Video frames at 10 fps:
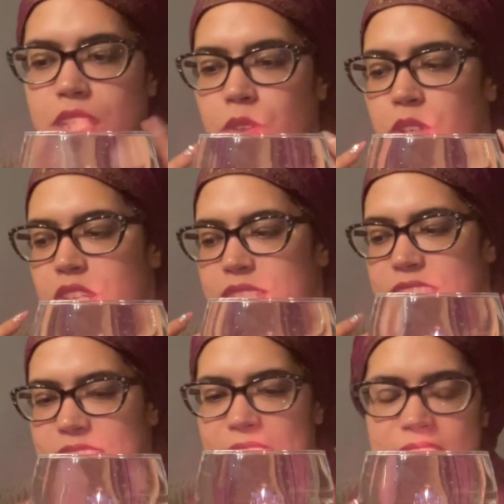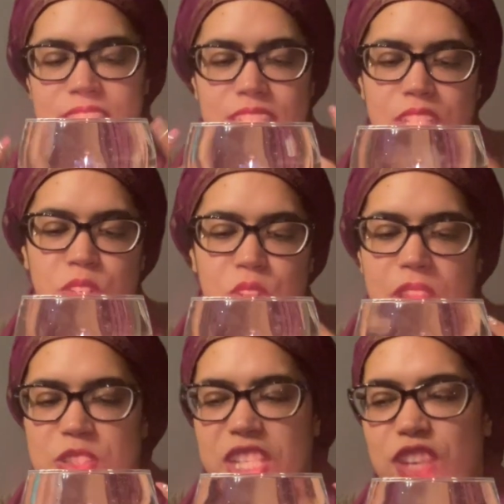or it's nasty, or you
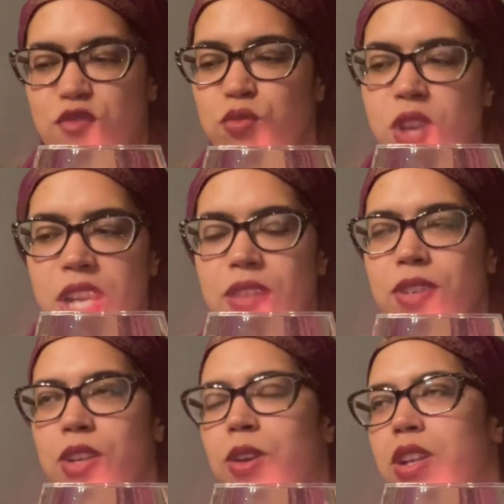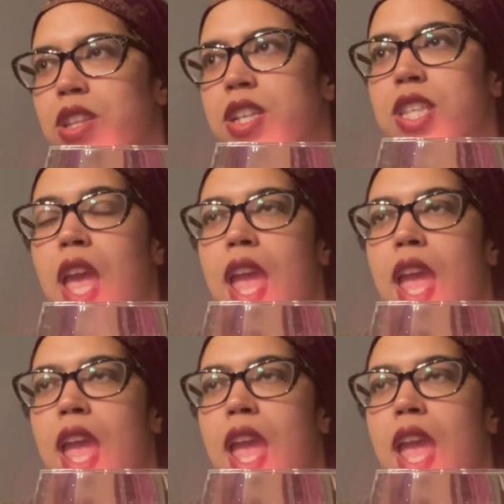have to get rid of it, all of this.